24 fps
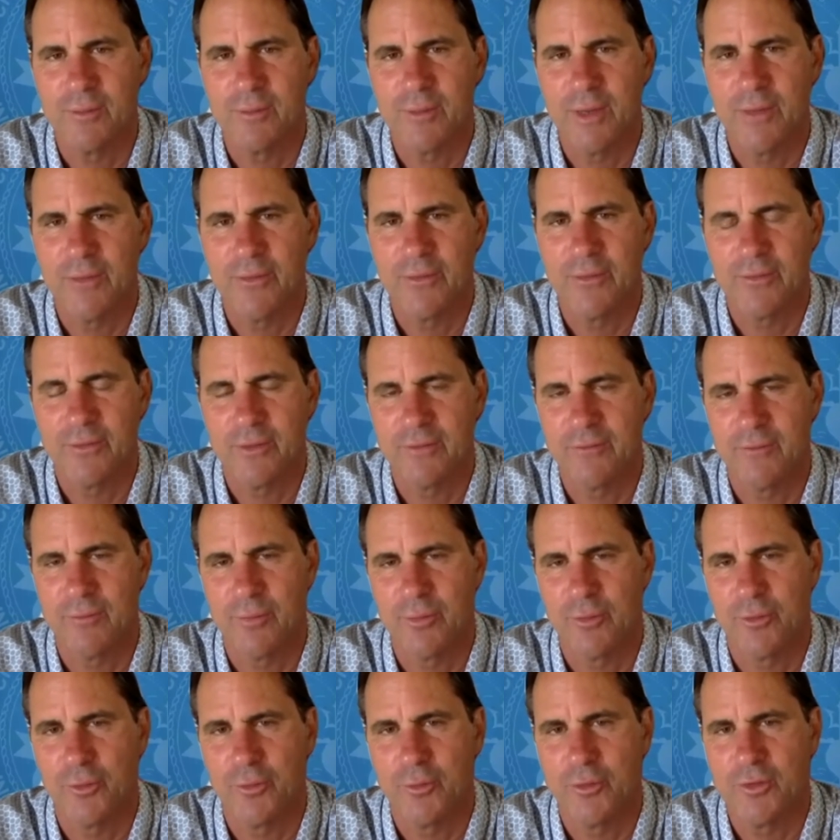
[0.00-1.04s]
by the city of
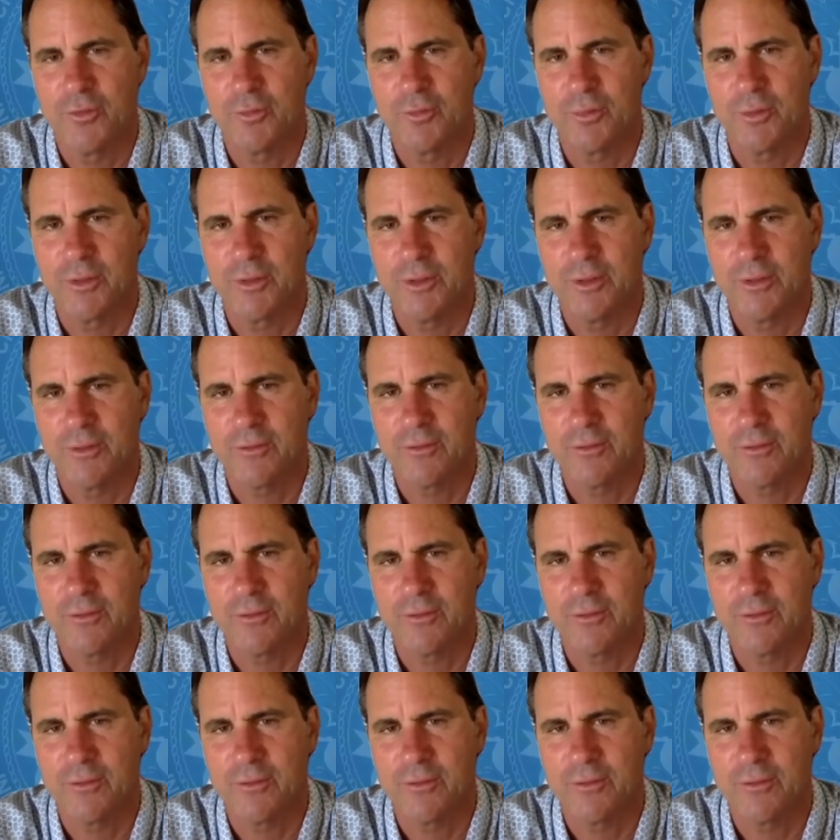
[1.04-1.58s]
Imperial Beach police.